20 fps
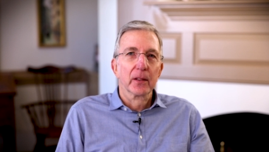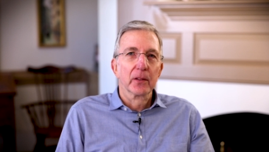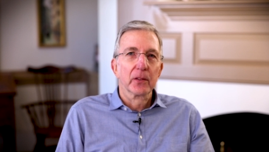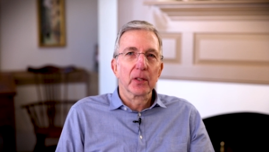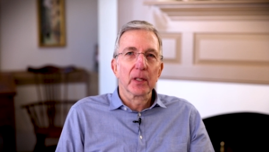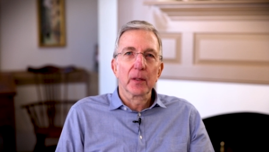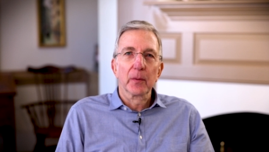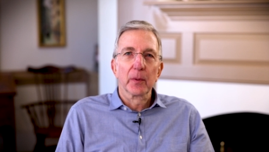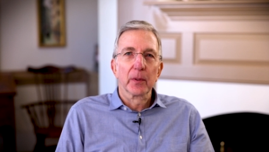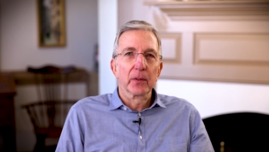
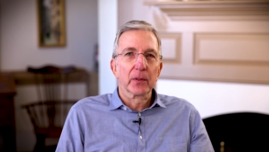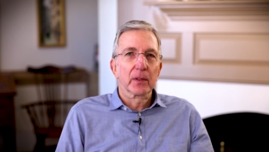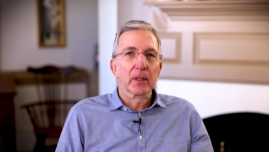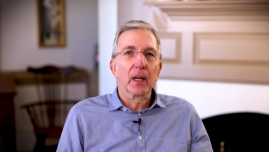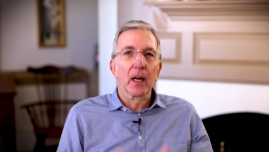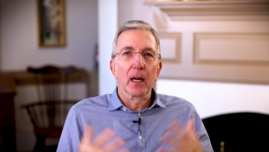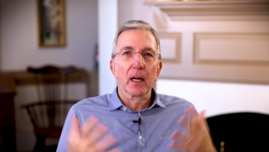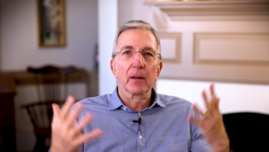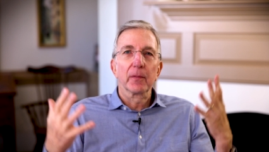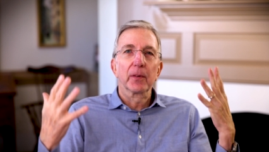She was
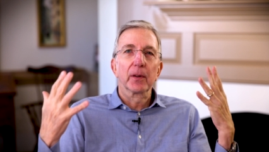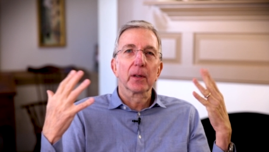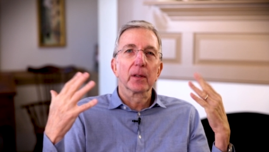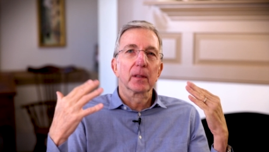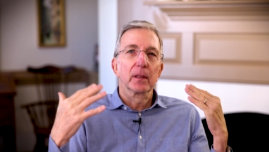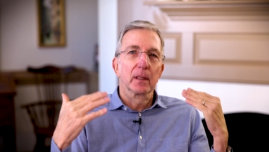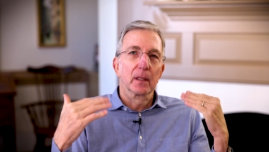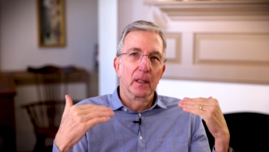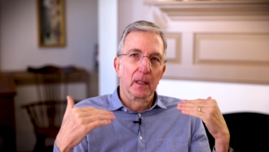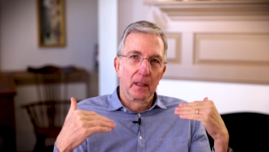
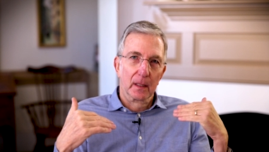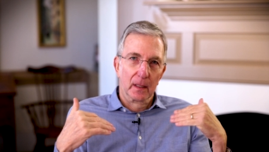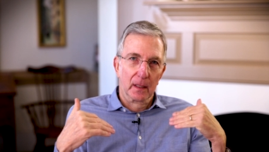covered